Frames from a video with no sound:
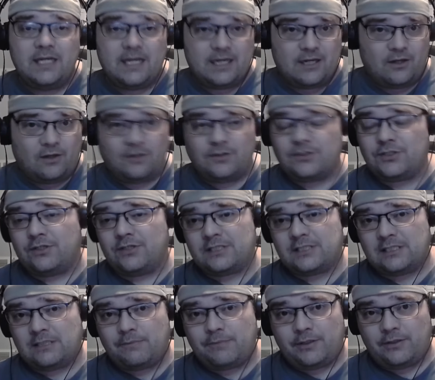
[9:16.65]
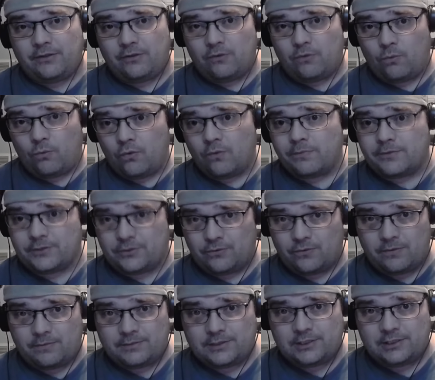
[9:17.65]
It also doesn't appear near warp
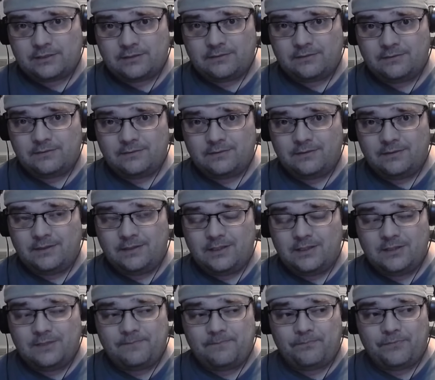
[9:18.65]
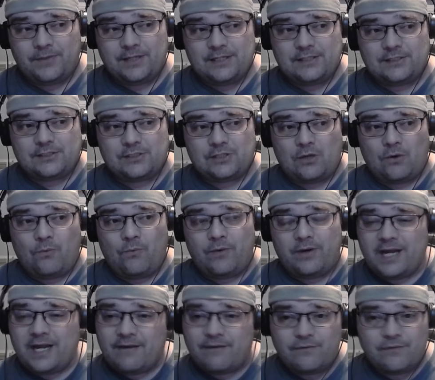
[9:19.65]
storms. So
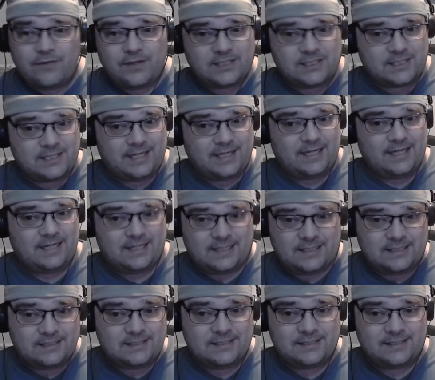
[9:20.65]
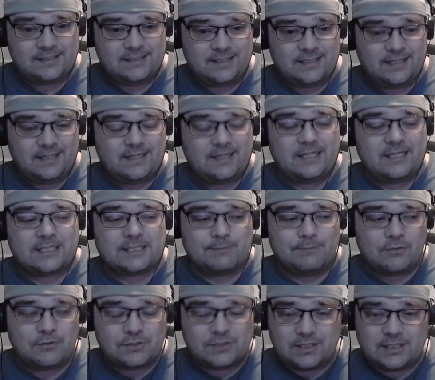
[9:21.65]
whatever this thing is, it's
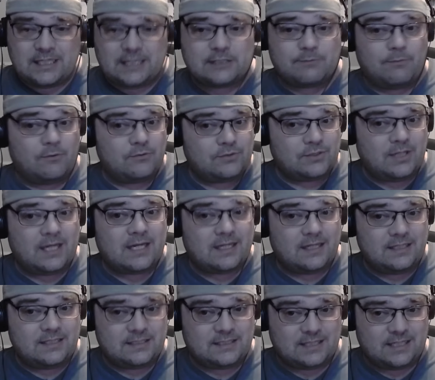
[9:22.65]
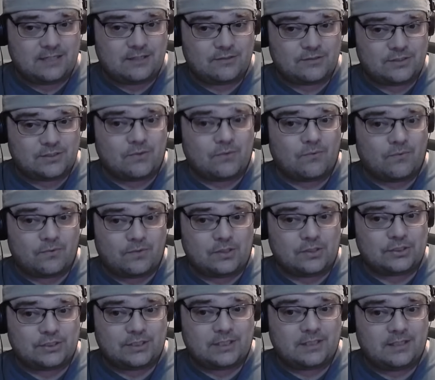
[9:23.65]
most likely Xenos in
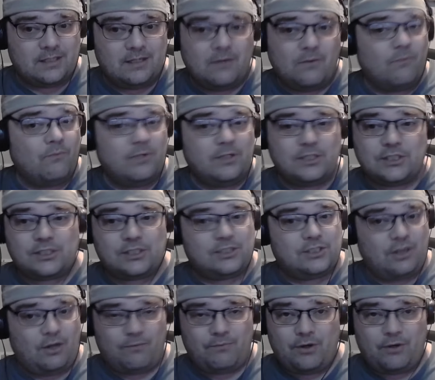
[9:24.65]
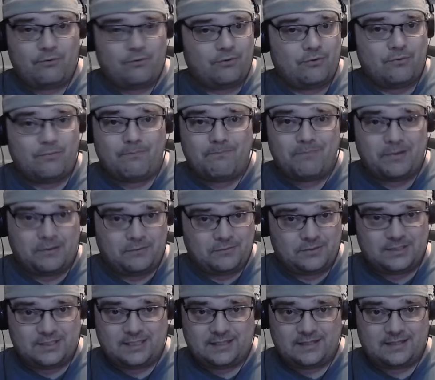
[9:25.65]
origin. We just don't know who
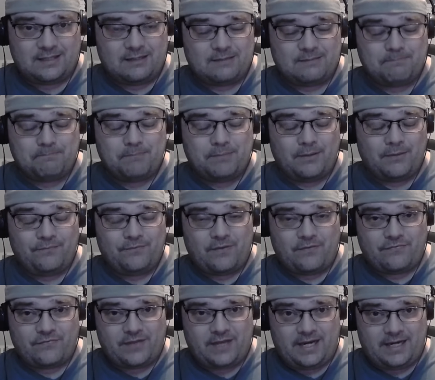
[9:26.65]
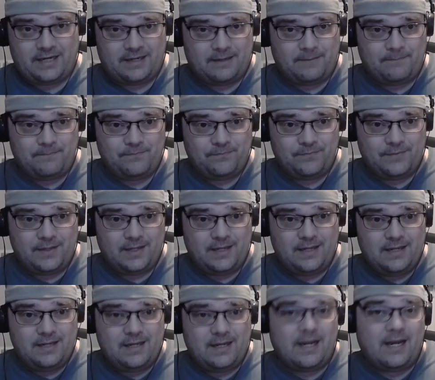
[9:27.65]
built the thing.
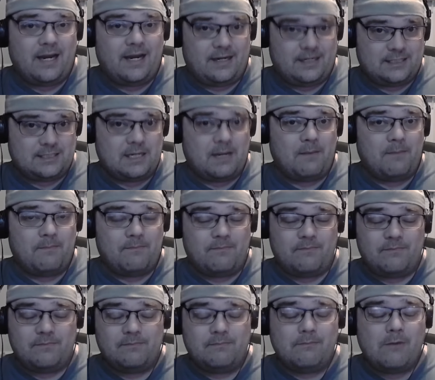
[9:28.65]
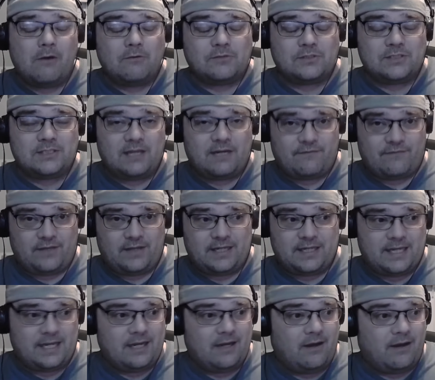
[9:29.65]
And it's most definitely
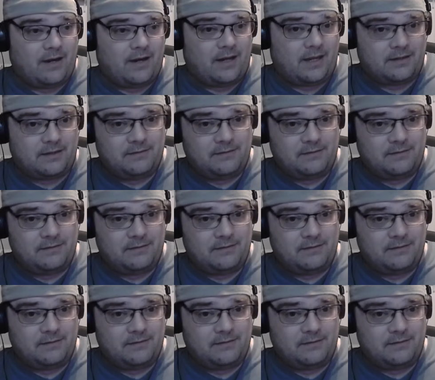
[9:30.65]
chaotic.